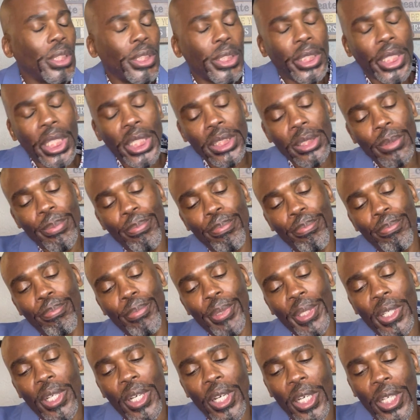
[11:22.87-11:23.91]
just
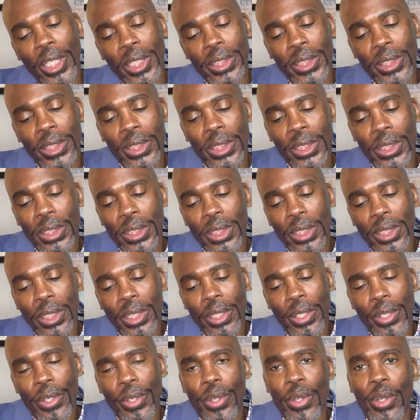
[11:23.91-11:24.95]
because
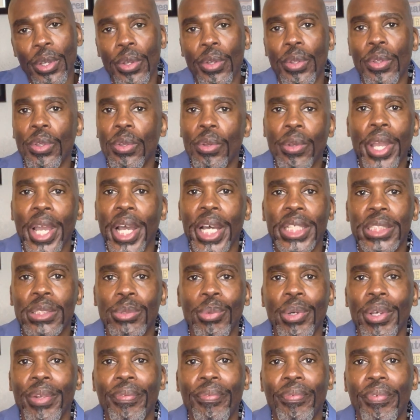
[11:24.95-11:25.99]
you guys
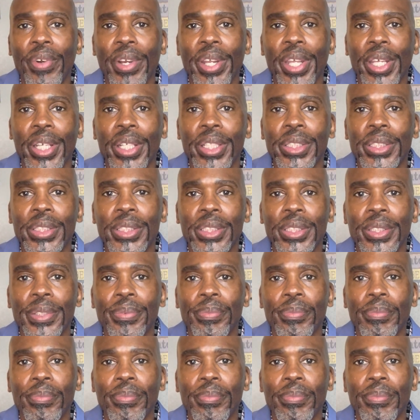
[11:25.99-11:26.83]
wasn't friends.